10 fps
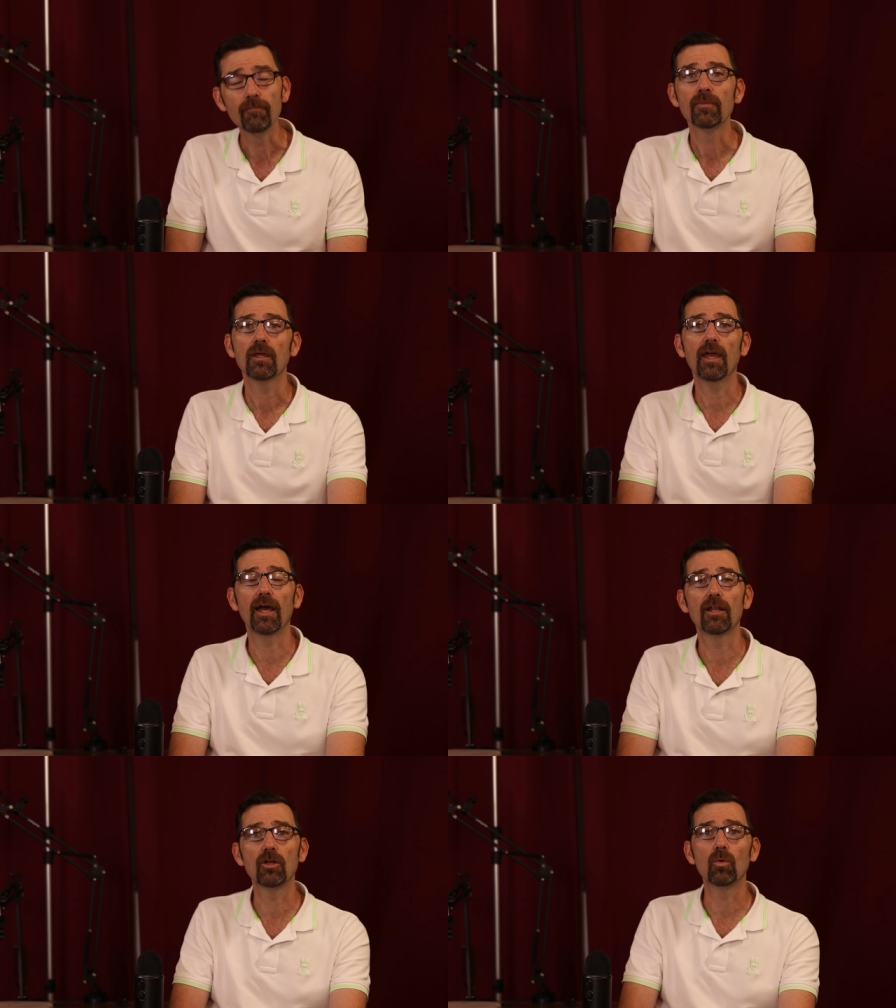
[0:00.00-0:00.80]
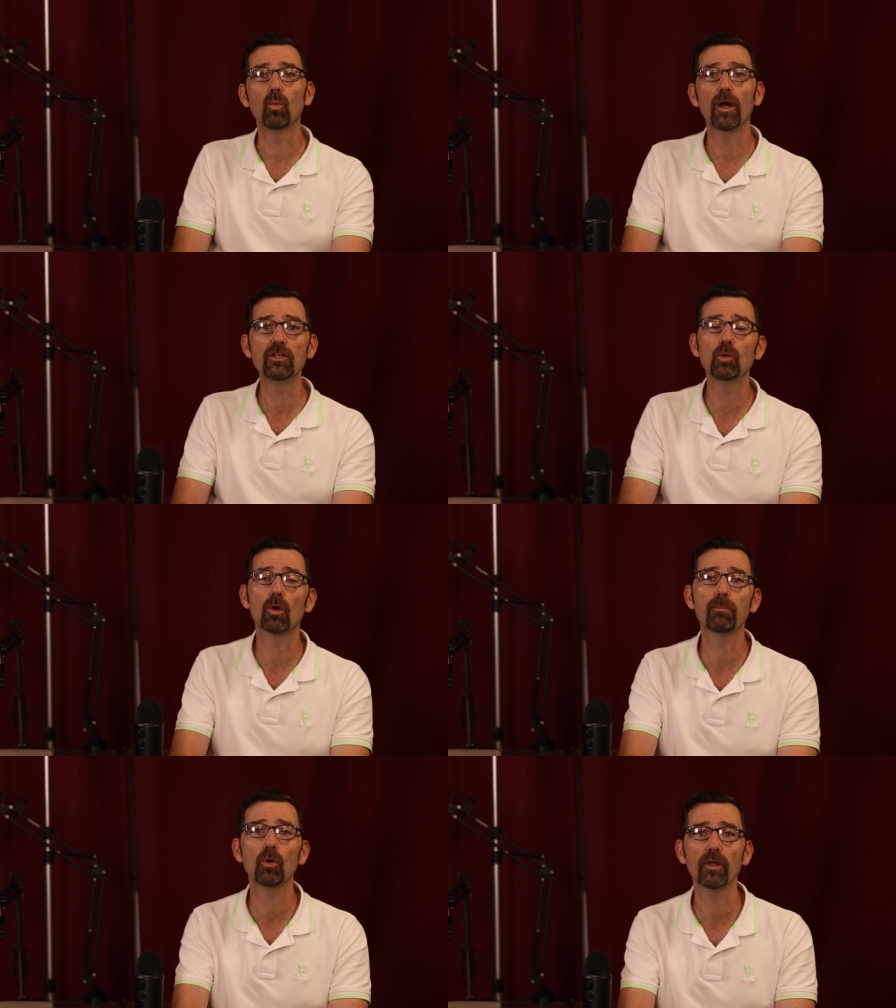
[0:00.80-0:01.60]
And when you are
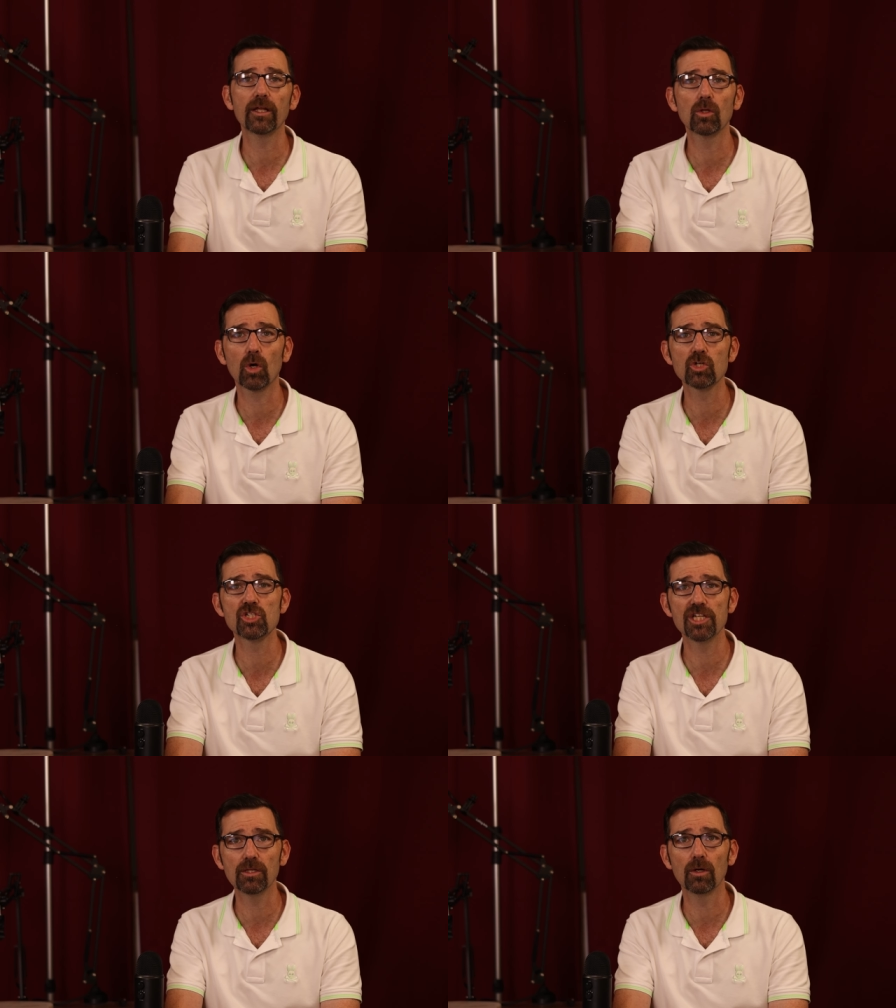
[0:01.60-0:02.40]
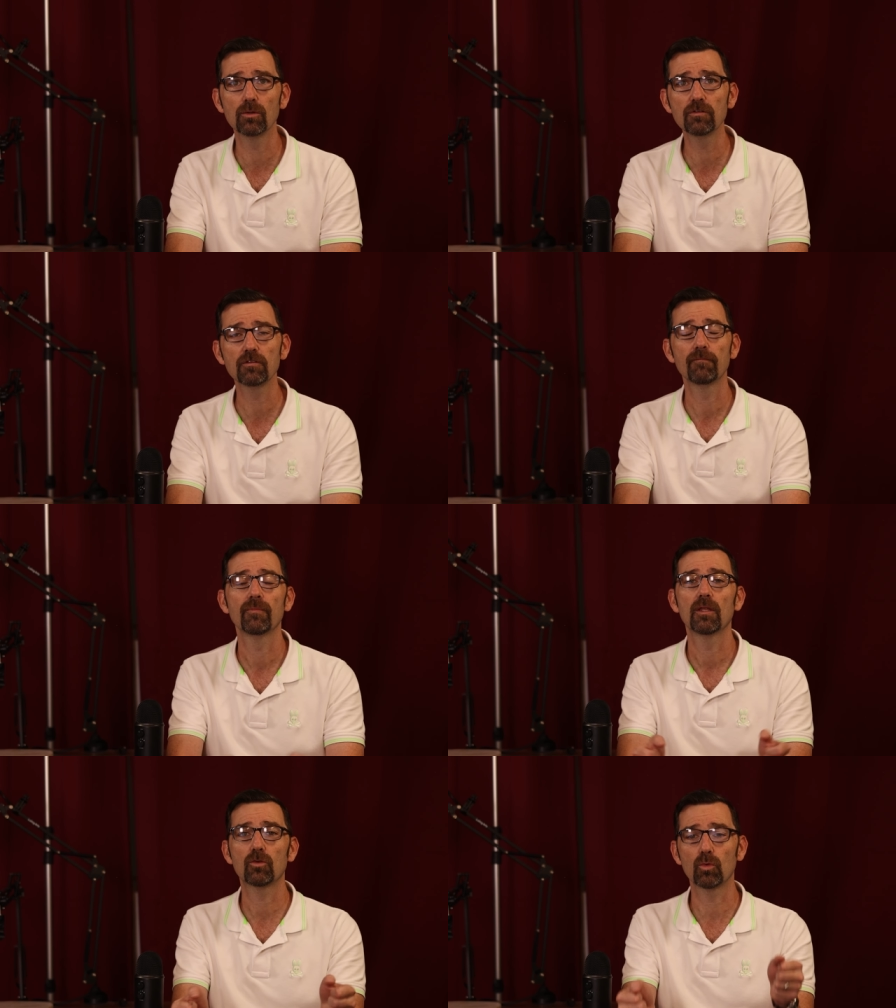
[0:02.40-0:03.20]
pulling large G loads
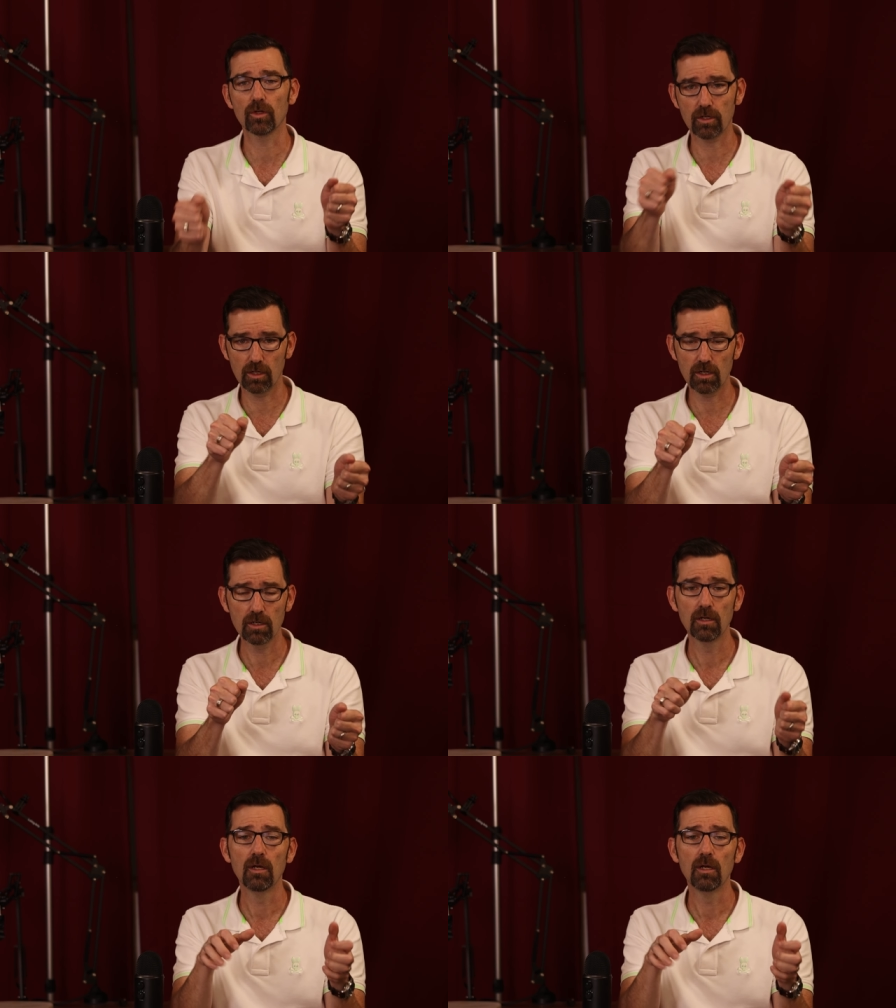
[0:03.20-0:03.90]
through the car,